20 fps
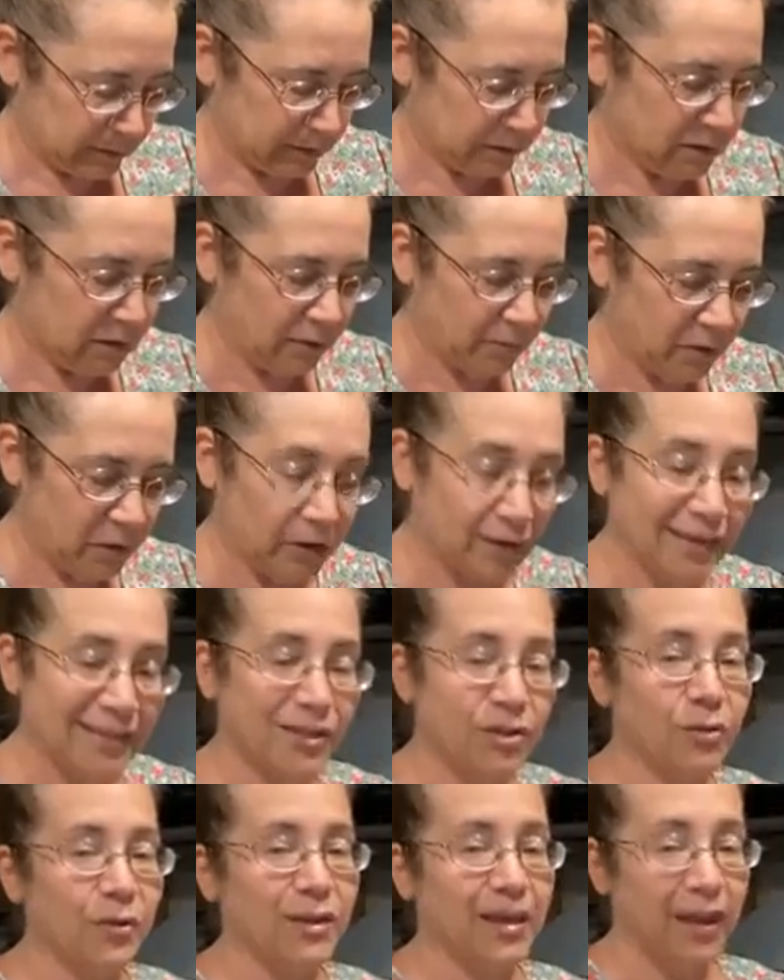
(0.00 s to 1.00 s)
So I'm going
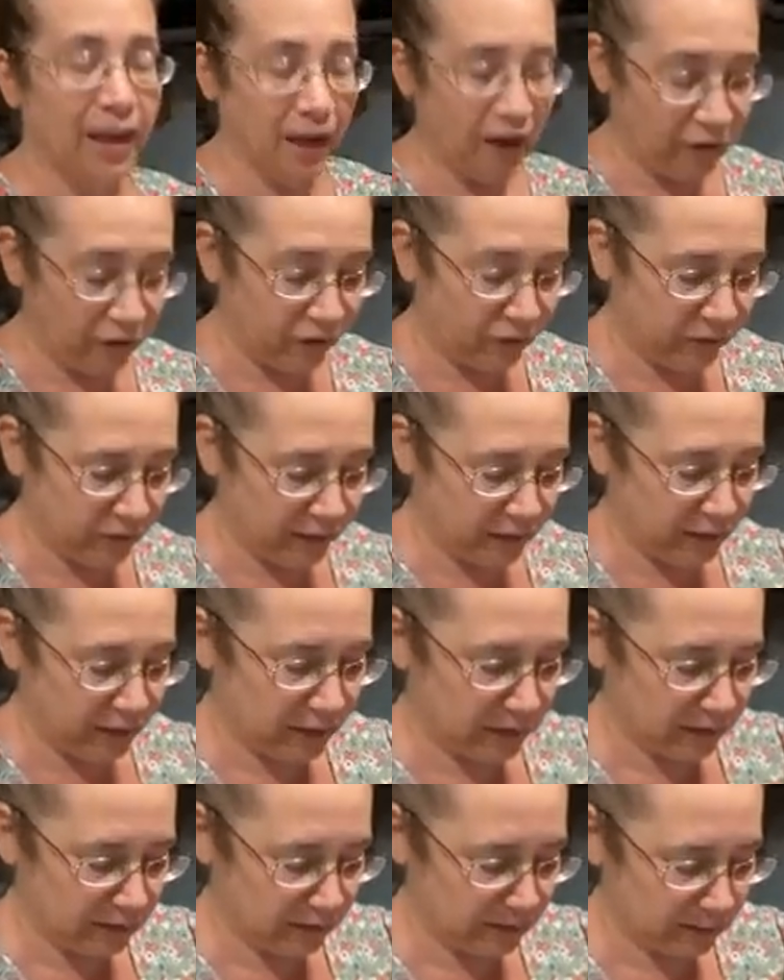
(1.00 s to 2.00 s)
to
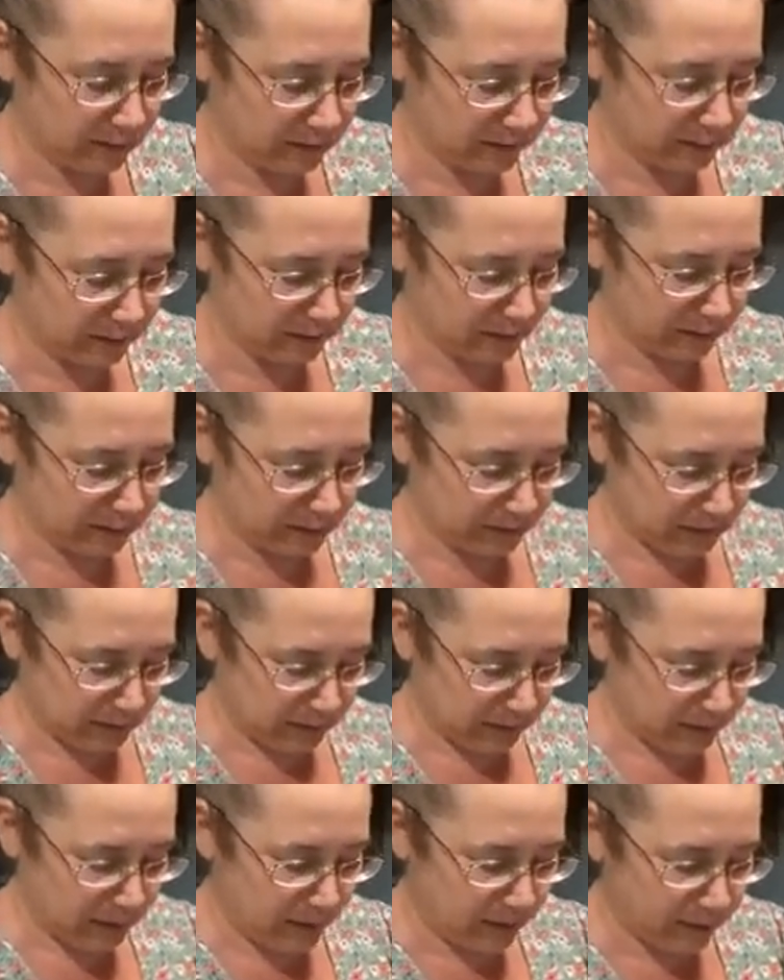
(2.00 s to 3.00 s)
carefully
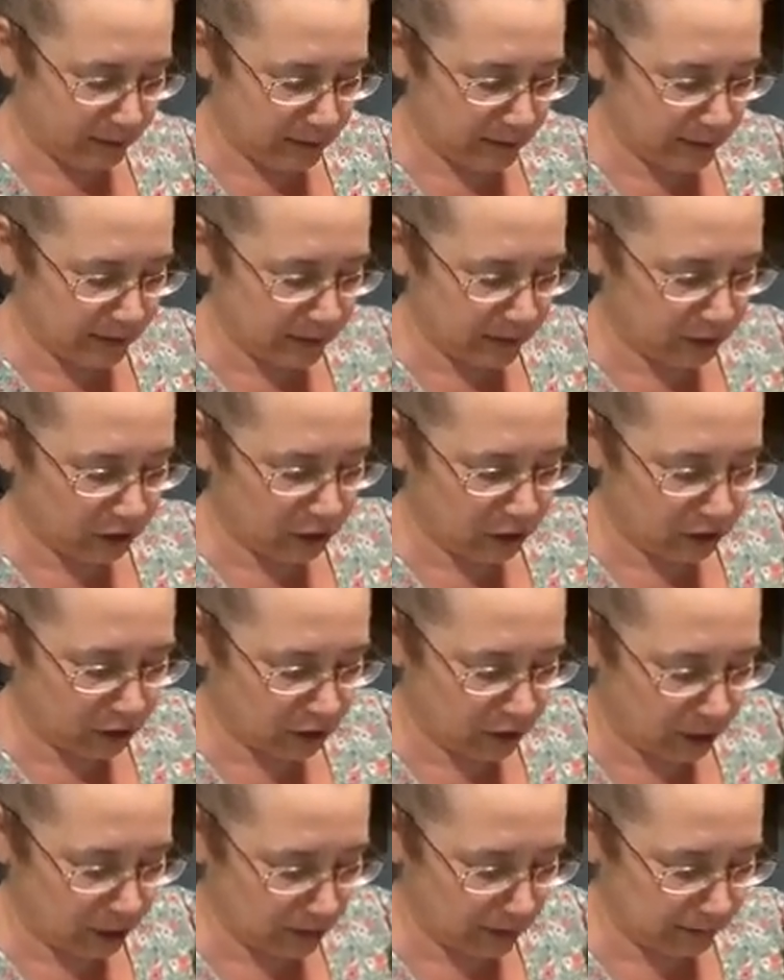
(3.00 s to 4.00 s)
cut these into
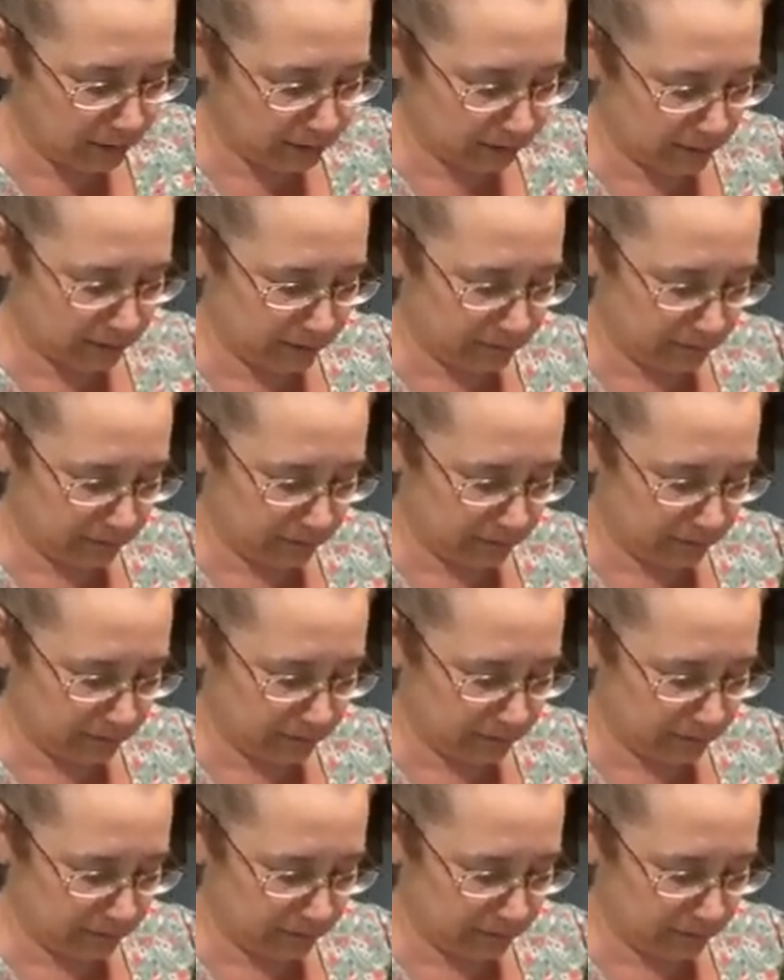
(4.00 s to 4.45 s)
chunks.